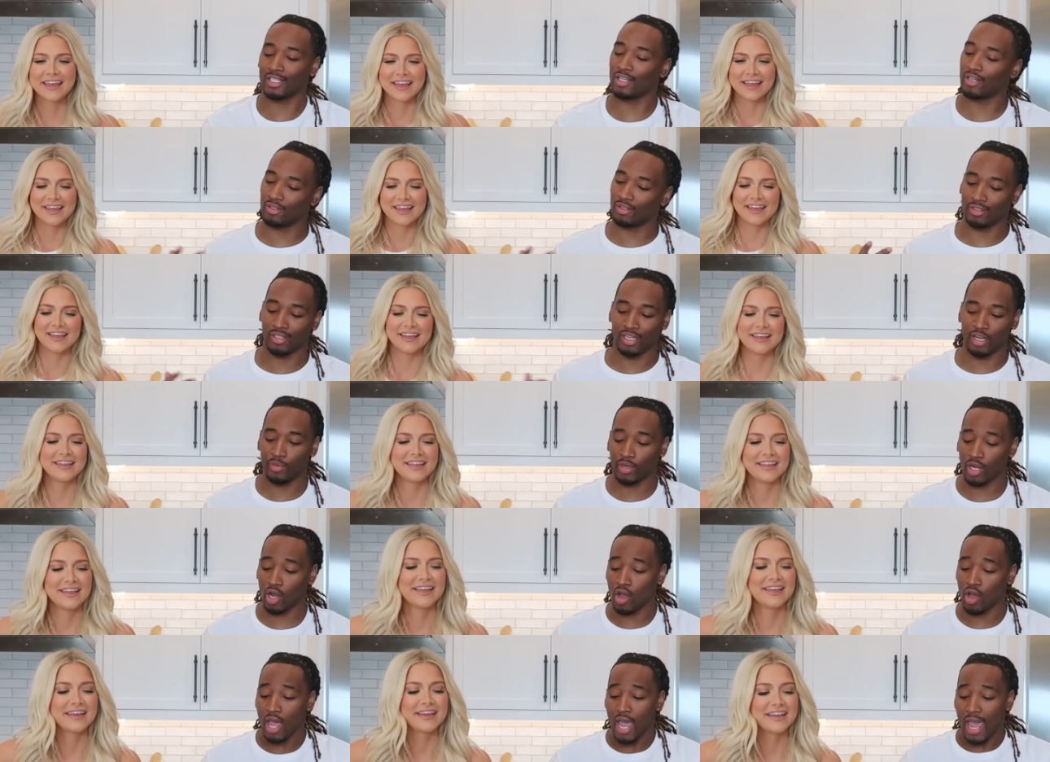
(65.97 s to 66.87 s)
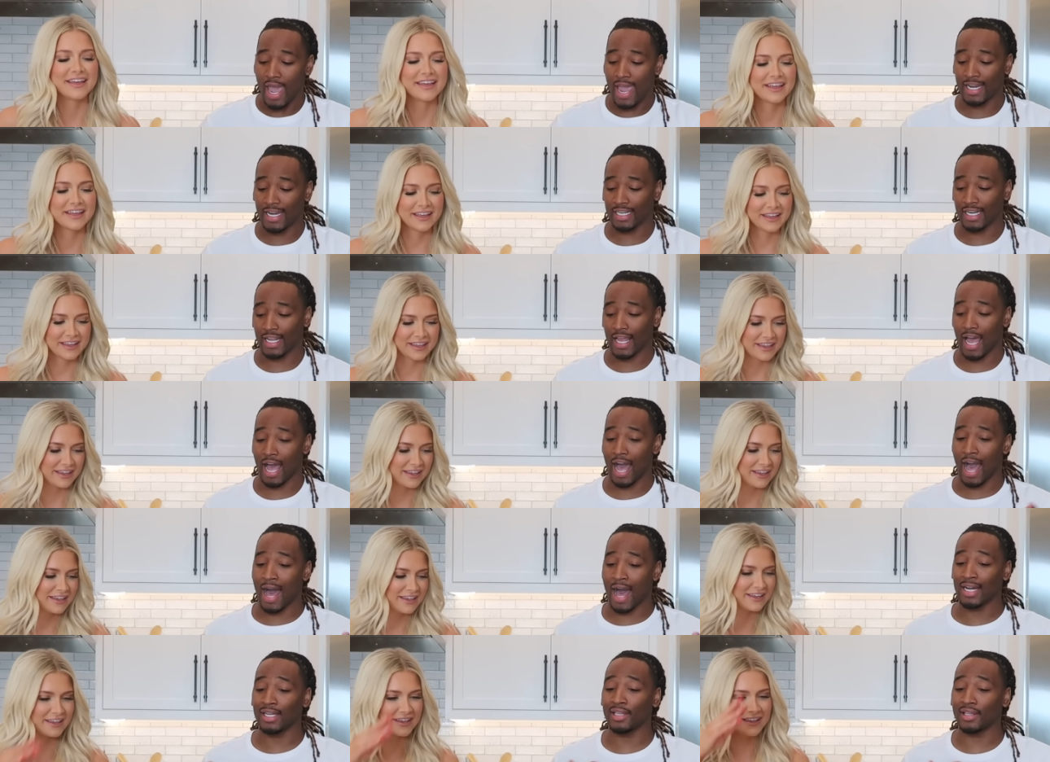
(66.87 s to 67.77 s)
Speaker 1: So here we go. And
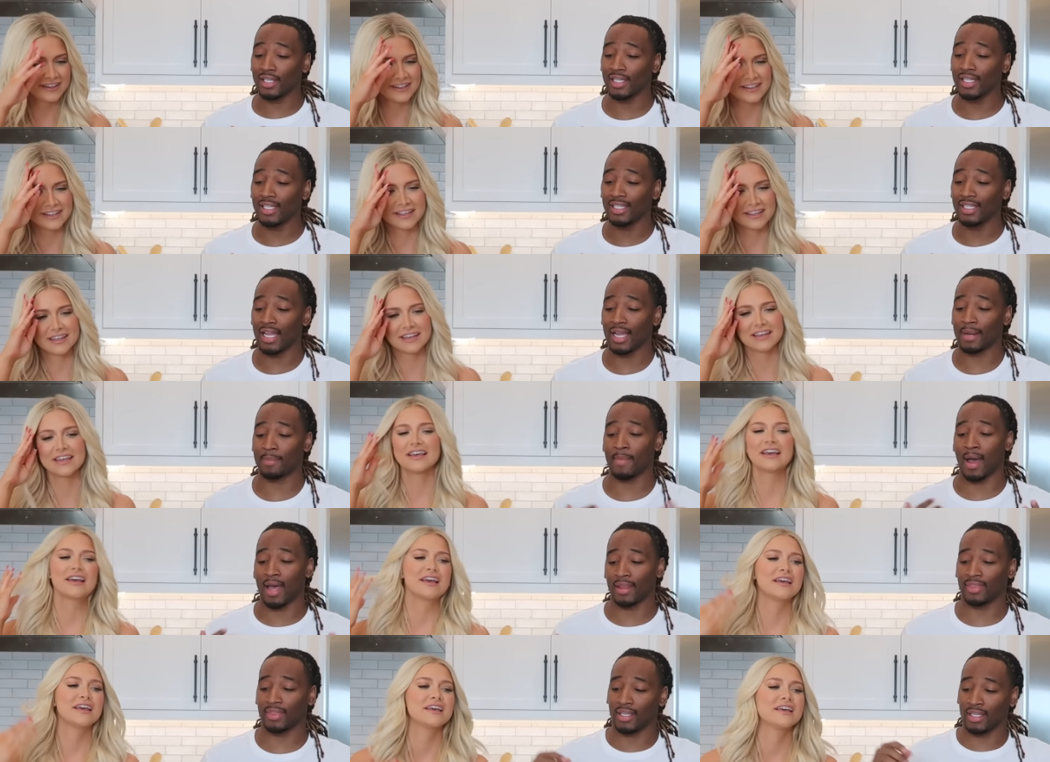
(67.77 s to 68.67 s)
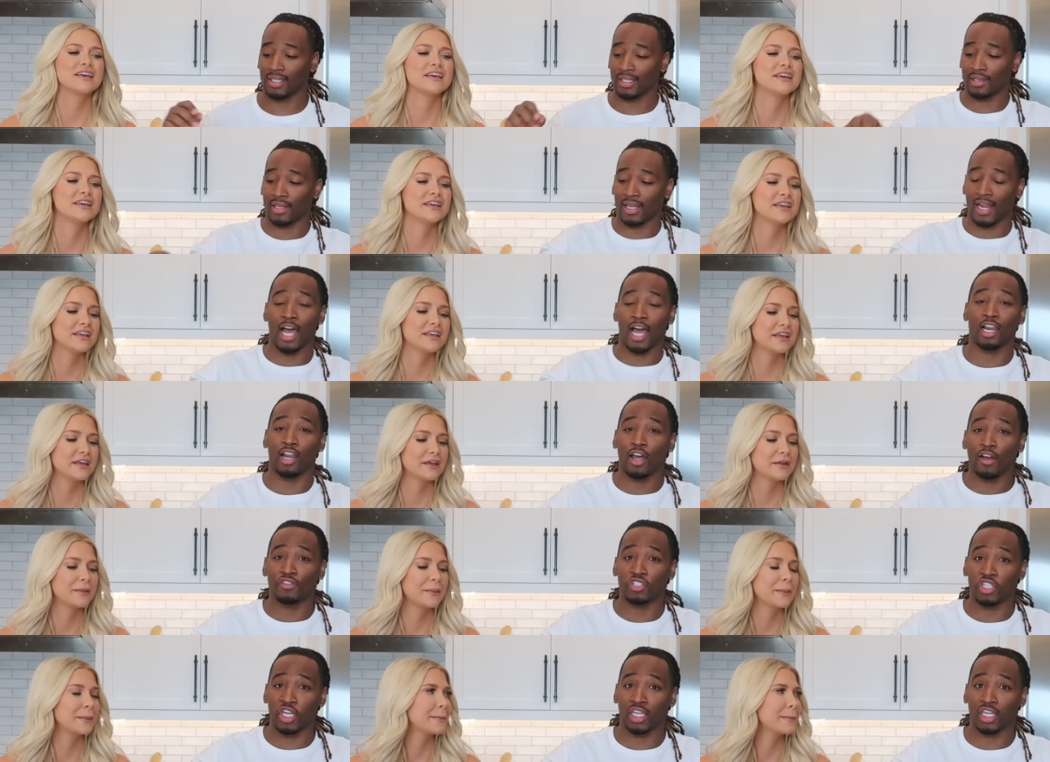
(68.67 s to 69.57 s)
honestly, like my thing is like I
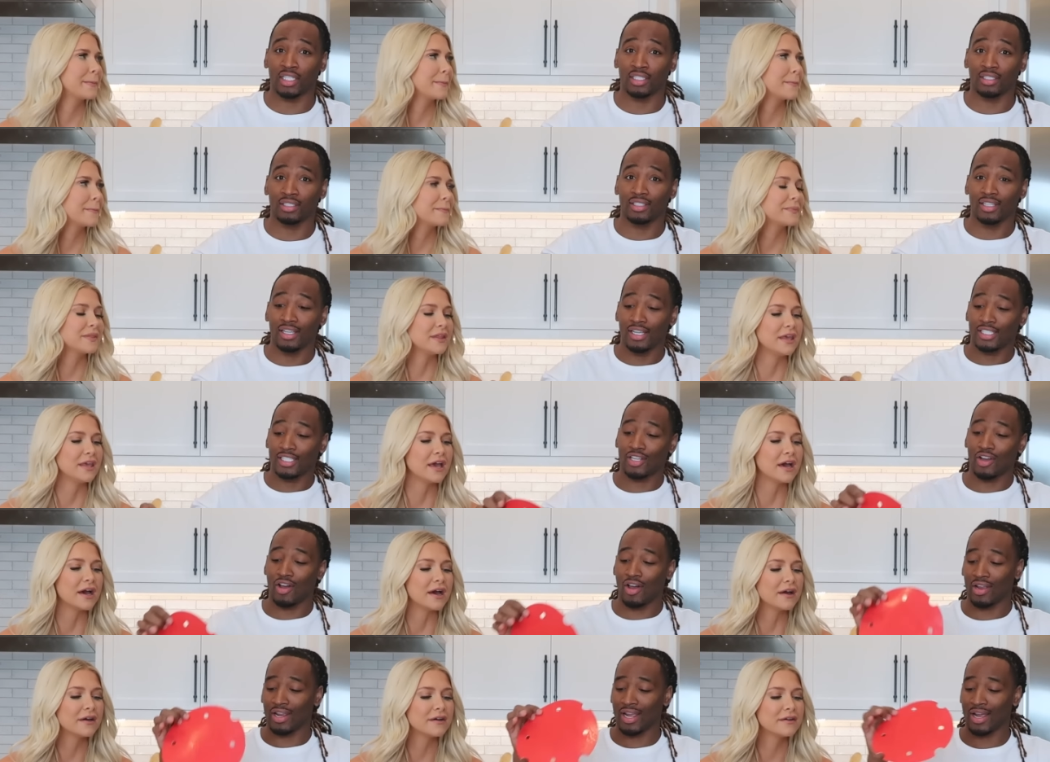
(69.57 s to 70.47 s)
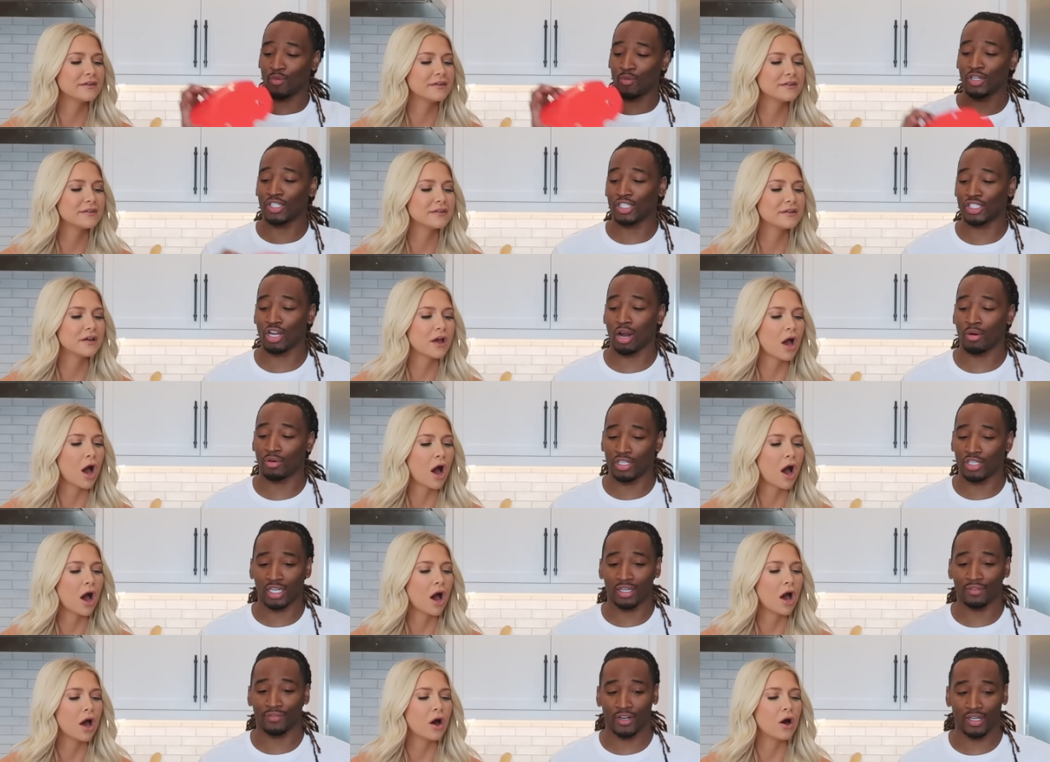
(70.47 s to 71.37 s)
love chicken. Yeah. So like, we should start with
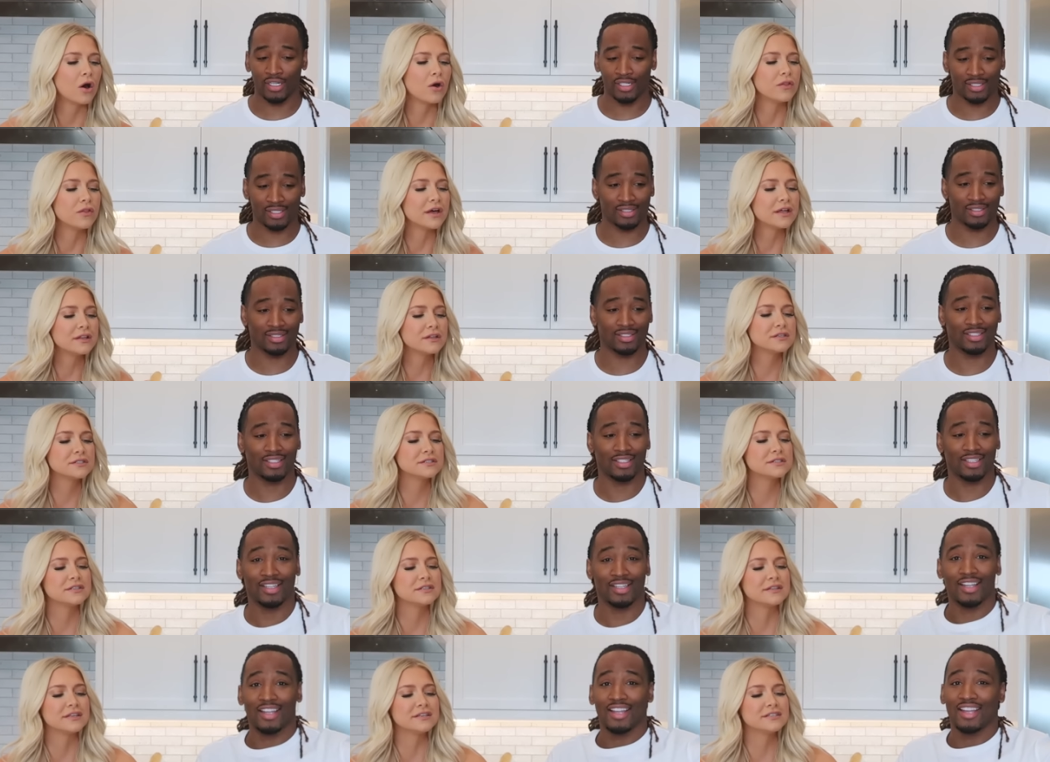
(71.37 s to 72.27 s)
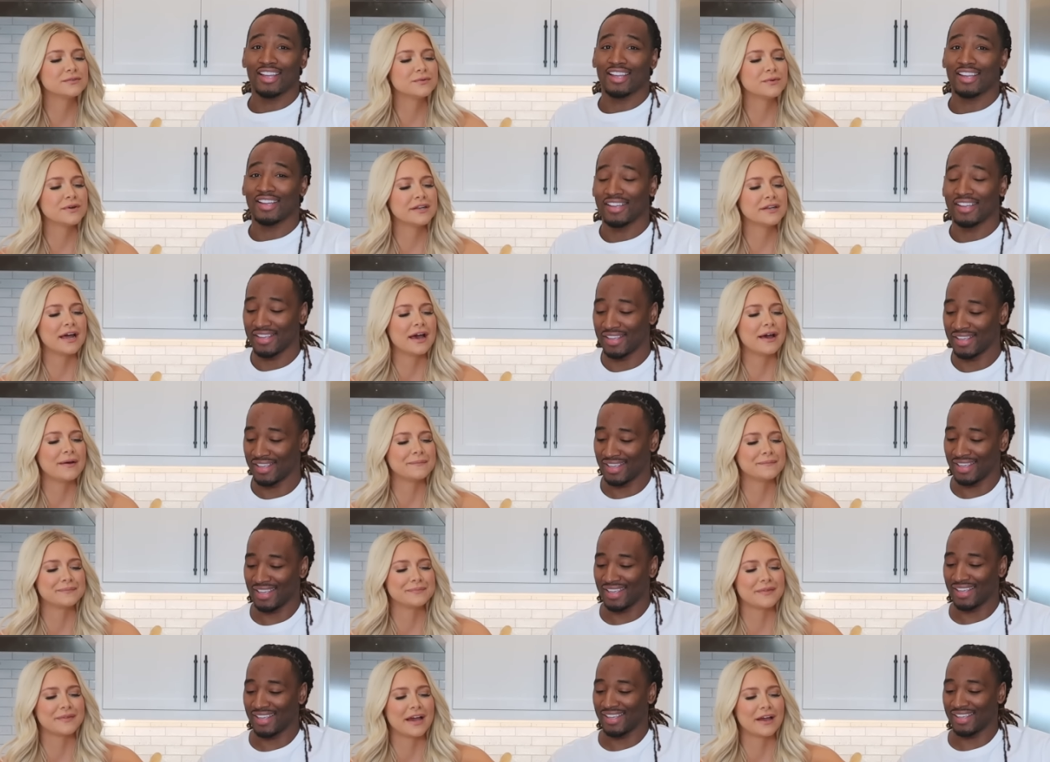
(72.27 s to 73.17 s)
chicken first. That
Speaker 2: looks, this one, um,
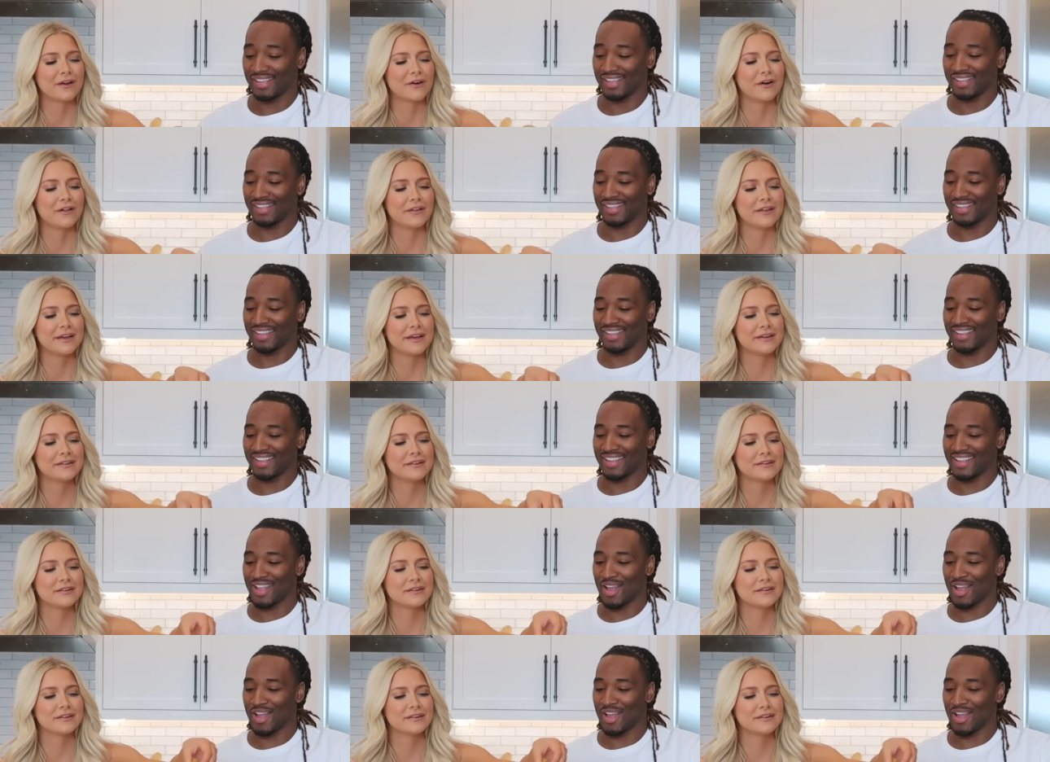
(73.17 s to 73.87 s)
I call it.